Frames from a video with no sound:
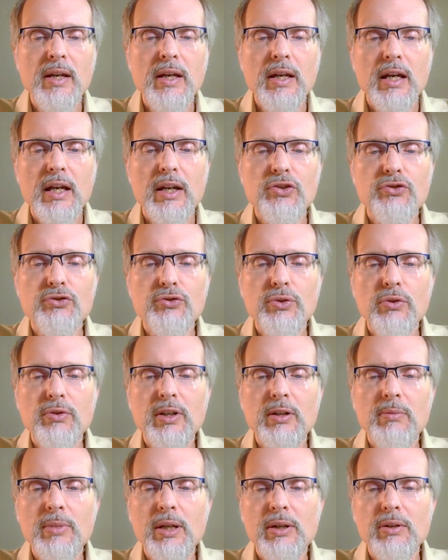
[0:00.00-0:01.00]
It is true
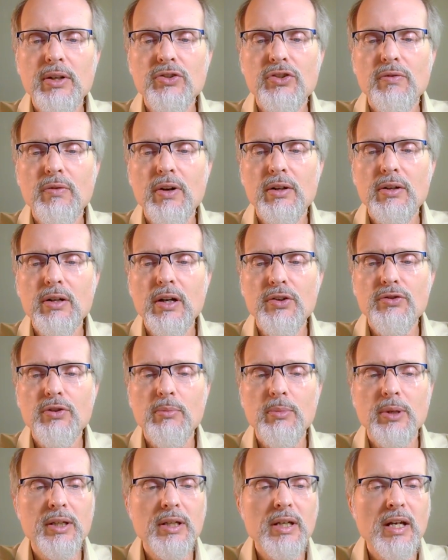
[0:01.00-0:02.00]
that millions of our
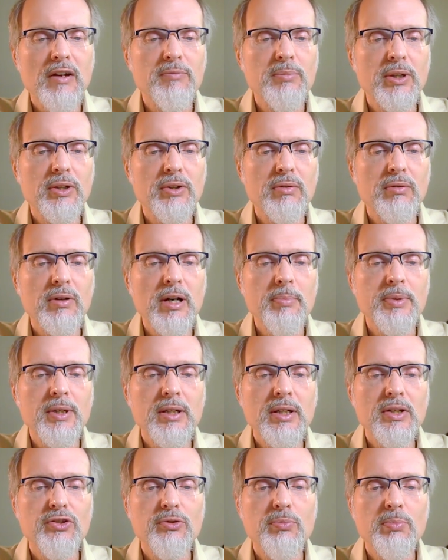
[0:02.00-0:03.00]
countrymen have been corrupted
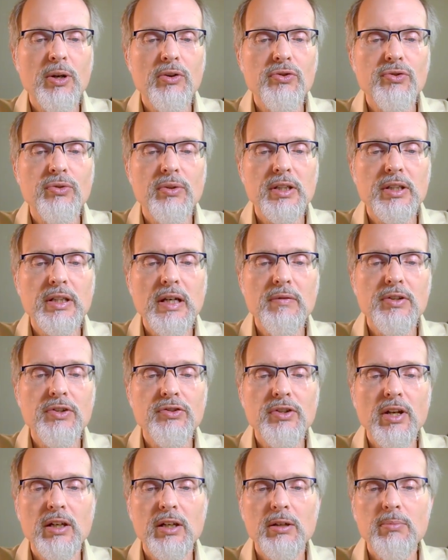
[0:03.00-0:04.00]
and spiritually
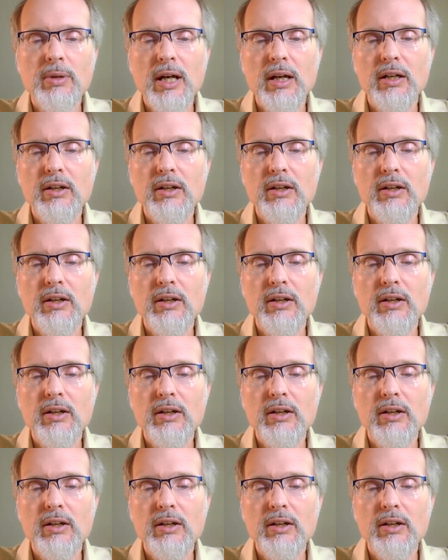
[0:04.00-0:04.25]
devastated by an